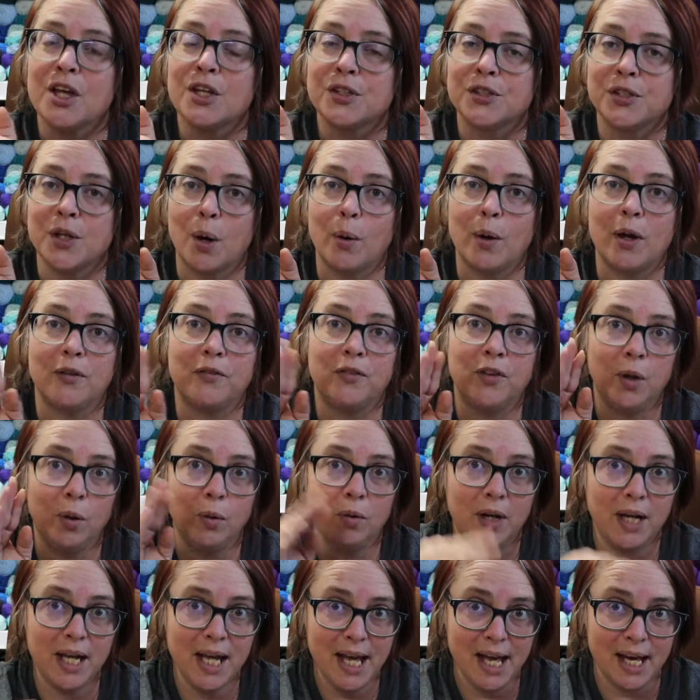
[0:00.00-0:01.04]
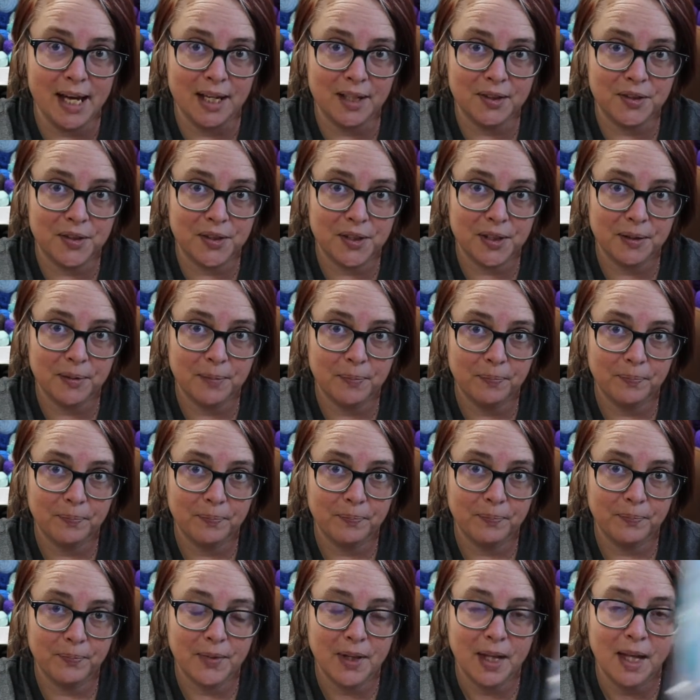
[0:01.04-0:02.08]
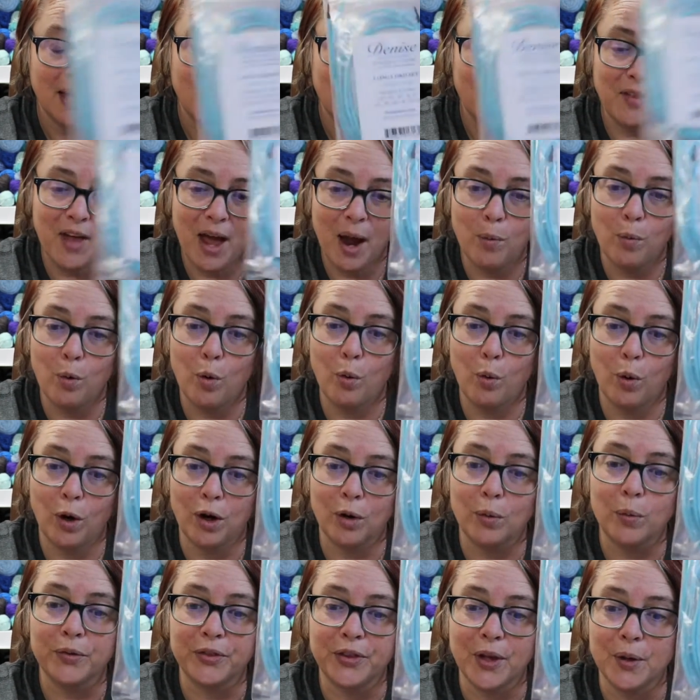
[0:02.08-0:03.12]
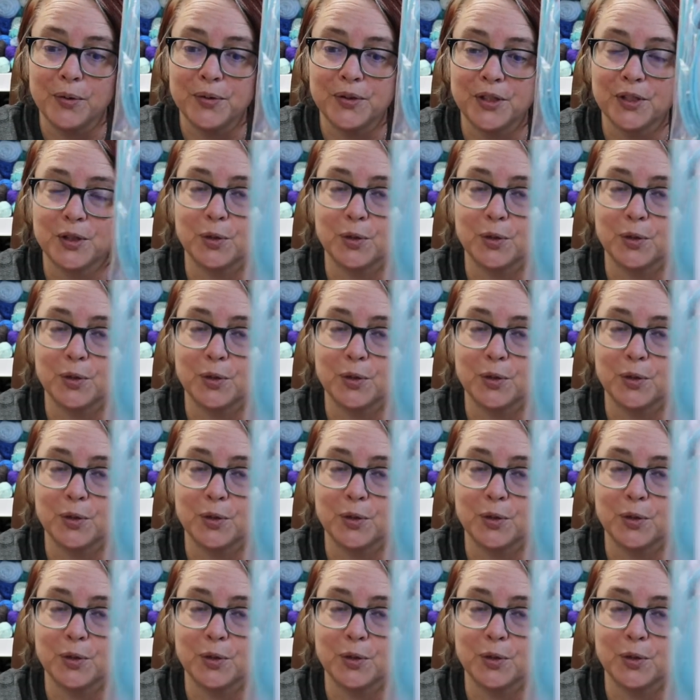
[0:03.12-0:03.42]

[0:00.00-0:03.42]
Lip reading: So if you knit, they will work with those